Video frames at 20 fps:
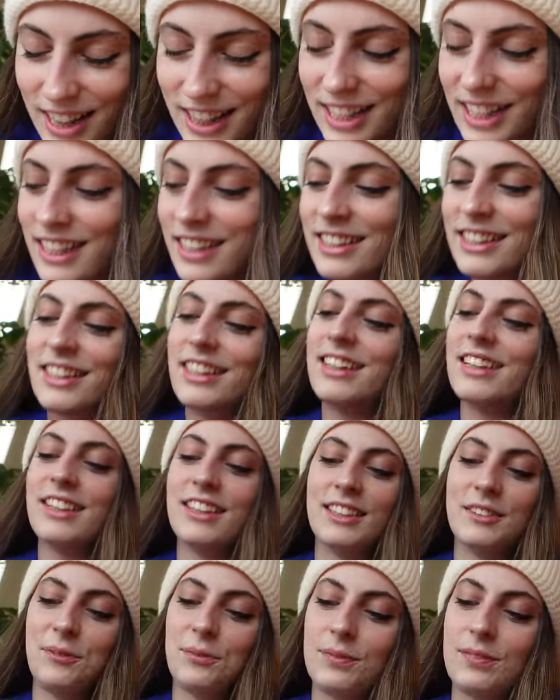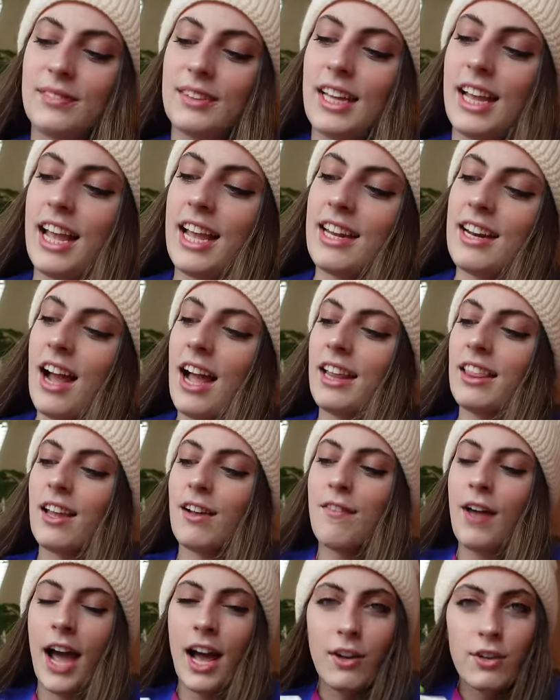think. And I
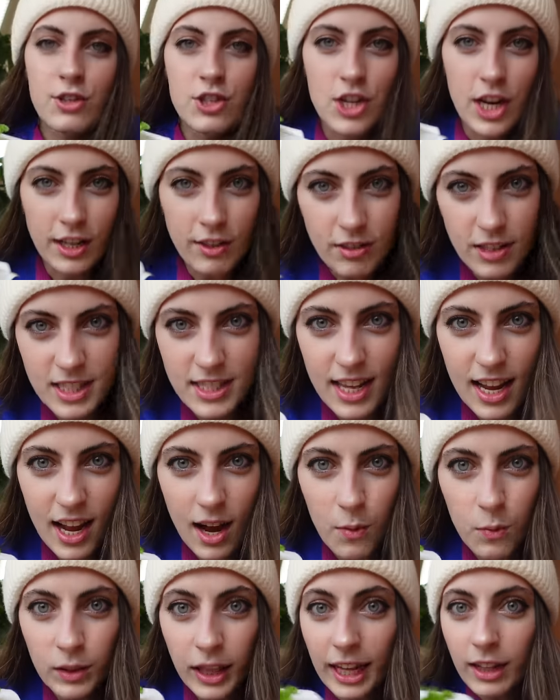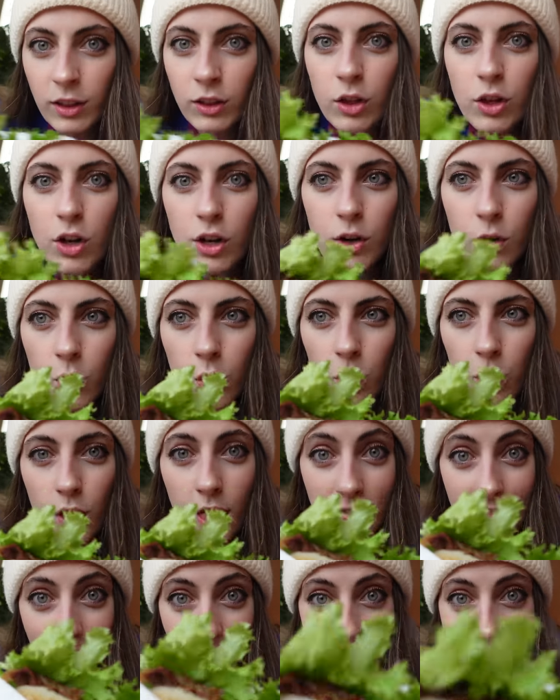love how generous they are. Like, look at all
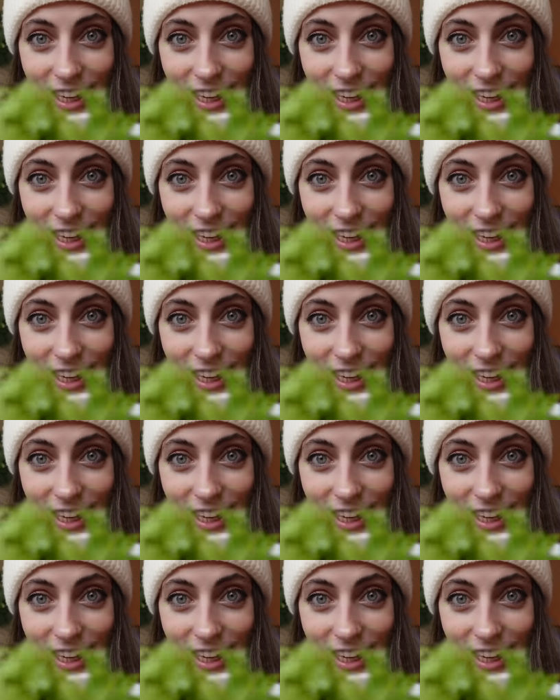that